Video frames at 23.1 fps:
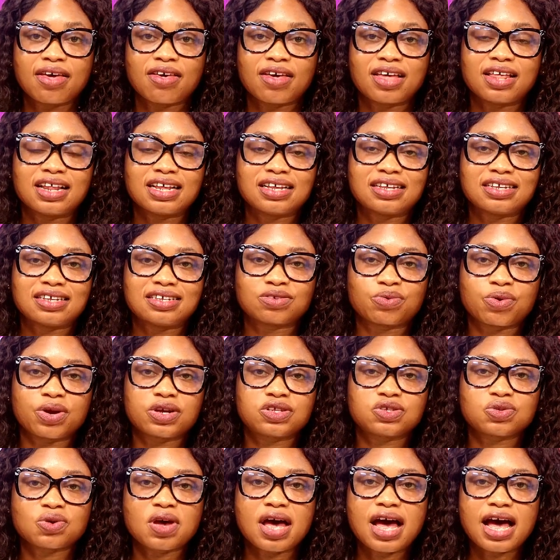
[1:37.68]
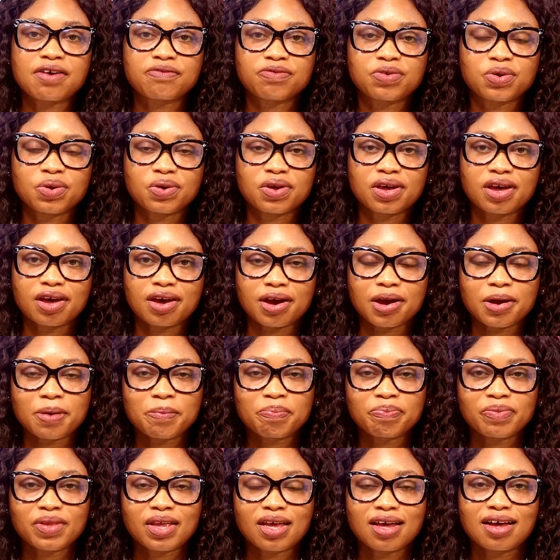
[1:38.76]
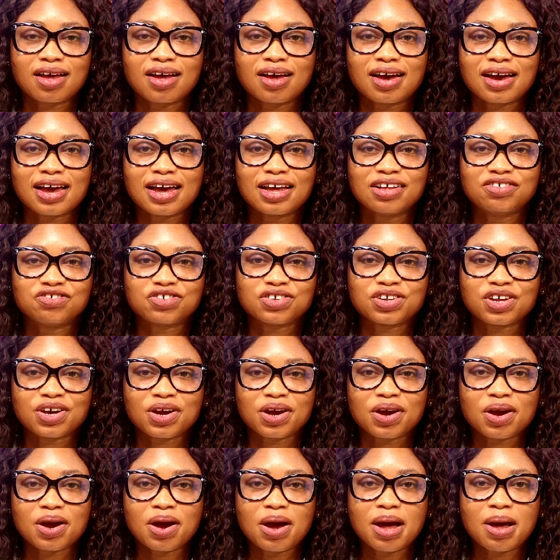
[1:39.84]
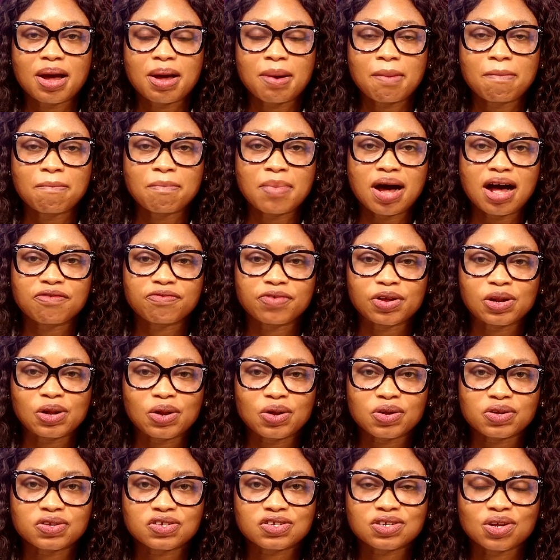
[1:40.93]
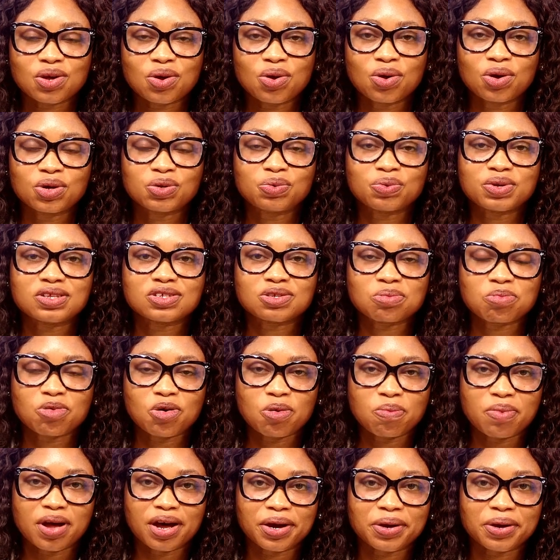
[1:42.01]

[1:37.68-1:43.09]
It's great to have you here, Engineer Marvellous Omobayo.